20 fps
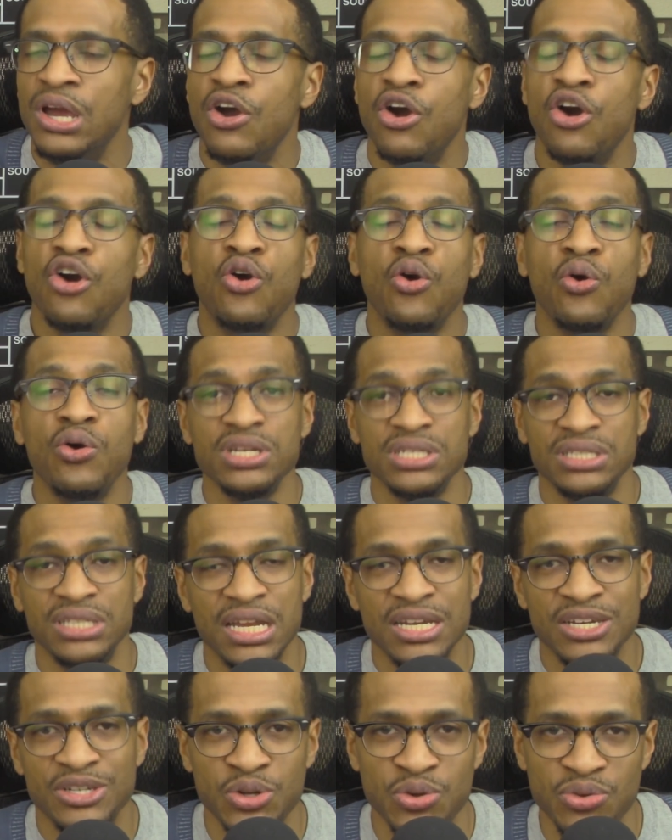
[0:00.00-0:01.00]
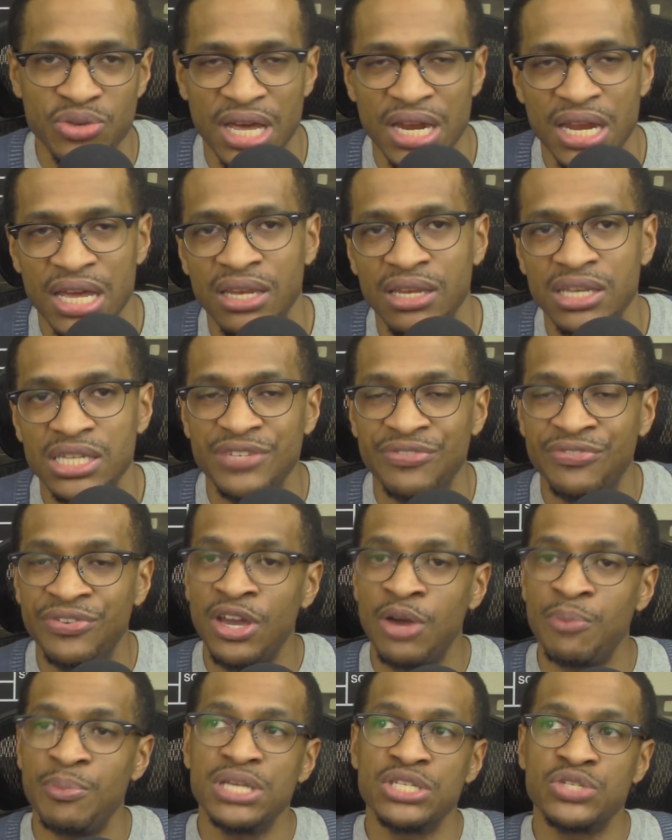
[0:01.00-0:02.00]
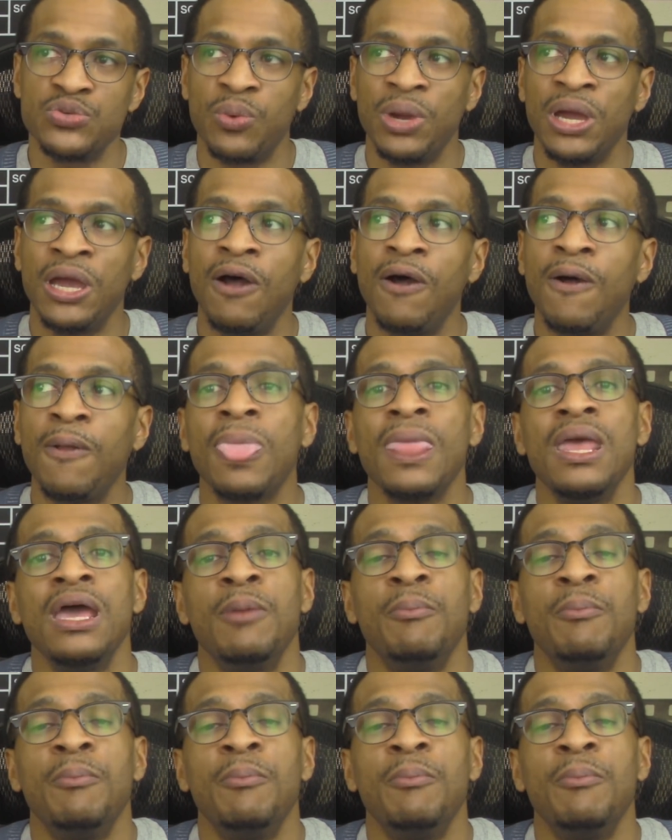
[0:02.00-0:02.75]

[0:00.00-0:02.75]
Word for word: Of course, they do that in this film as well,